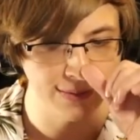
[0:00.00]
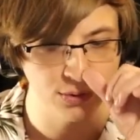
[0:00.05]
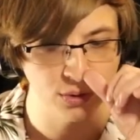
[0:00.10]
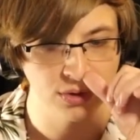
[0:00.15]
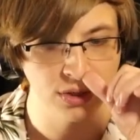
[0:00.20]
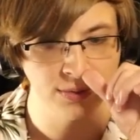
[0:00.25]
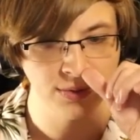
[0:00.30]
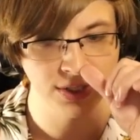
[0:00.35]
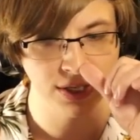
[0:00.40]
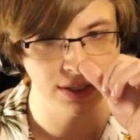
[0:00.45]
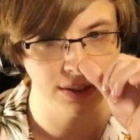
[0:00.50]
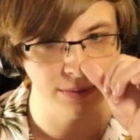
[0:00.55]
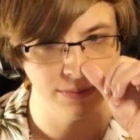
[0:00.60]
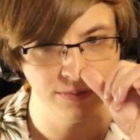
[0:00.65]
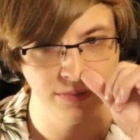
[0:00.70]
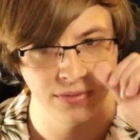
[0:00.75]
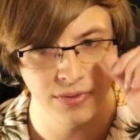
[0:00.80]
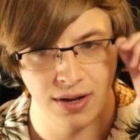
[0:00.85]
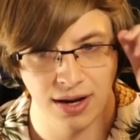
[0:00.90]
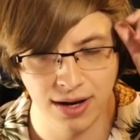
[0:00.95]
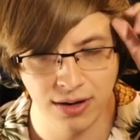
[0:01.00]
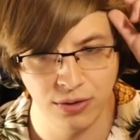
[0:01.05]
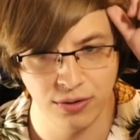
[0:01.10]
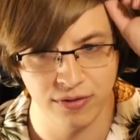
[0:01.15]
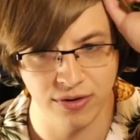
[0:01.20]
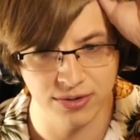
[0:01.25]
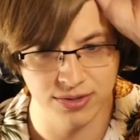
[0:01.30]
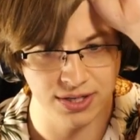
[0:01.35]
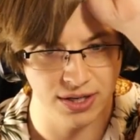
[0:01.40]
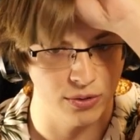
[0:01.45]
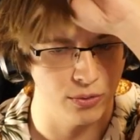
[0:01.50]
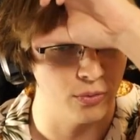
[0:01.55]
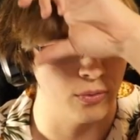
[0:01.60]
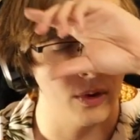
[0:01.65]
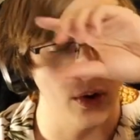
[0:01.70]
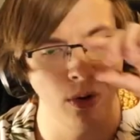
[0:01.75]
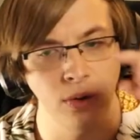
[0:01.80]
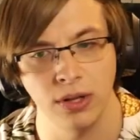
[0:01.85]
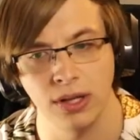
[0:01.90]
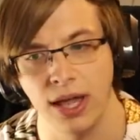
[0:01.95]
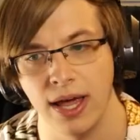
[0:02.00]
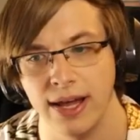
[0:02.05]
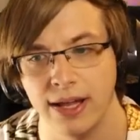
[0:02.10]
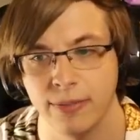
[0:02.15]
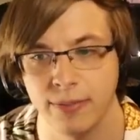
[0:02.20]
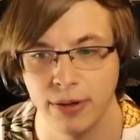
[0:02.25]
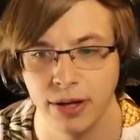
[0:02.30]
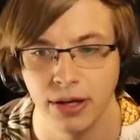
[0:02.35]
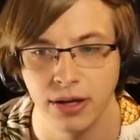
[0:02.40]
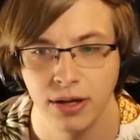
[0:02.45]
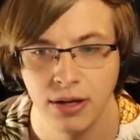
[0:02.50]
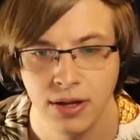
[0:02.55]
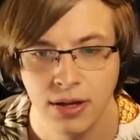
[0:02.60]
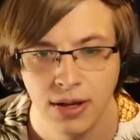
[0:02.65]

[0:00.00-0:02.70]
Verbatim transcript: So it's almost like a... I don't know if I'd say a roguelike, but...